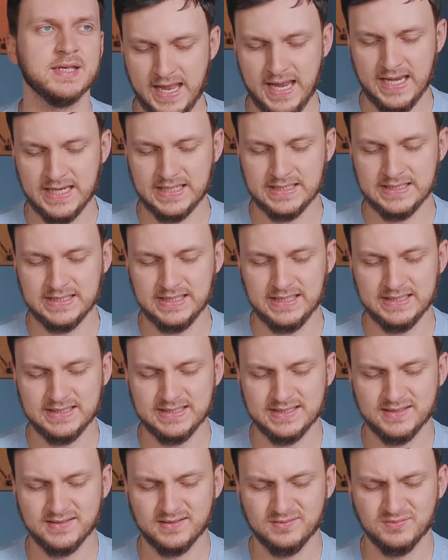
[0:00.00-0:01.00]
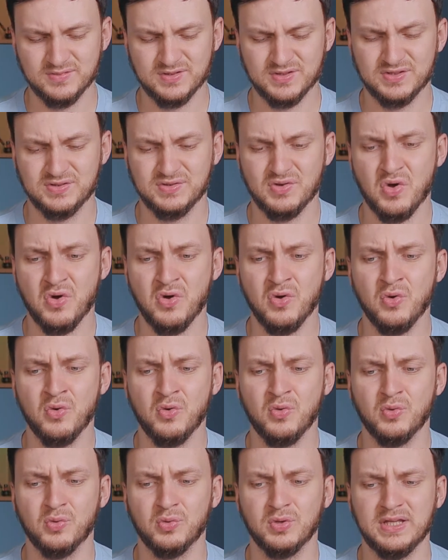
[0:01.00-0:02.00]
And it's
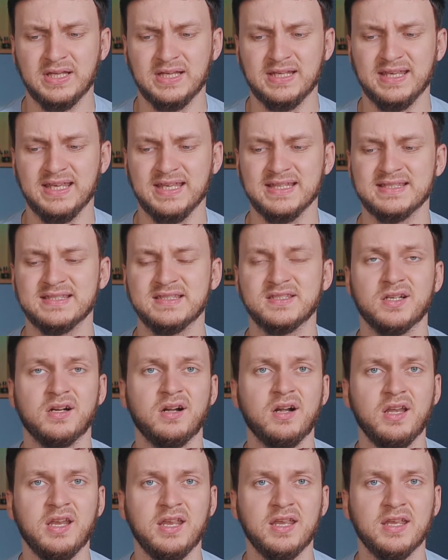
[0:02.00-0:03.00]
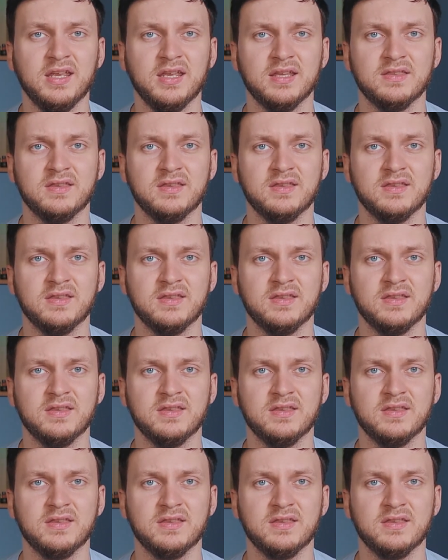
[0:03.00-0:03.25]
so, like, it's sturdy.